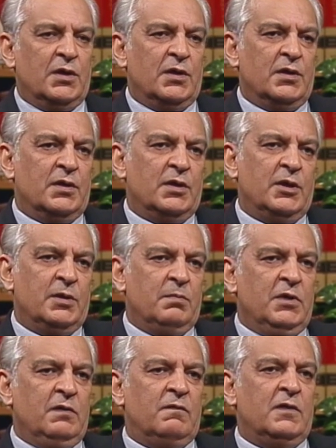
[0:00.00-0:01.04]
Let
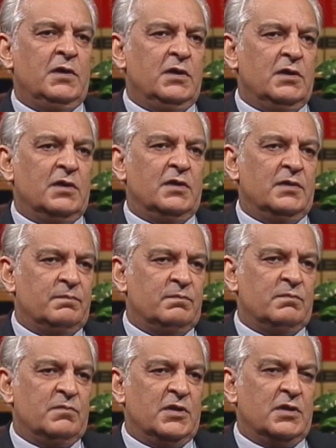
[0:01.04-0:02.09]
me very
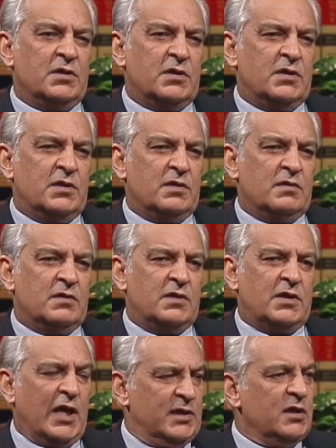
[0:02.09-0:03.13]

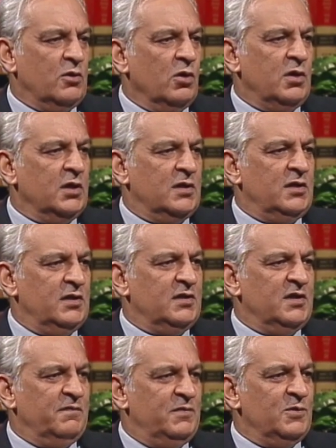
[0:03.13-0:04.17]
categorically
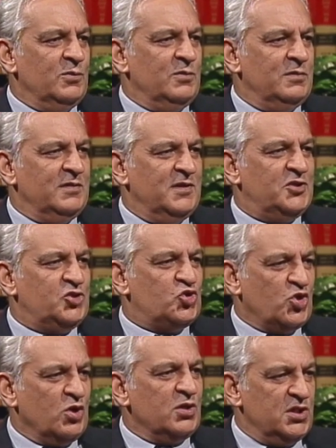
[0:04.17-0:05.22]
give you the
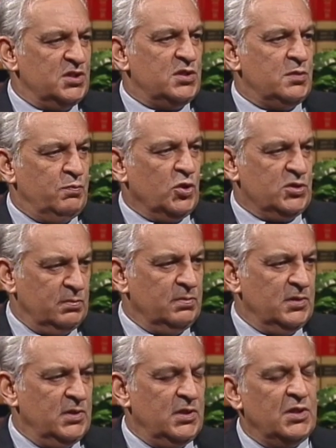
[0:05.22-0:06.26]
strongest
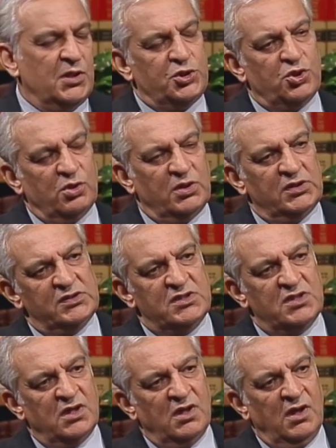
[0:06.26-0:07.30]
possible assurance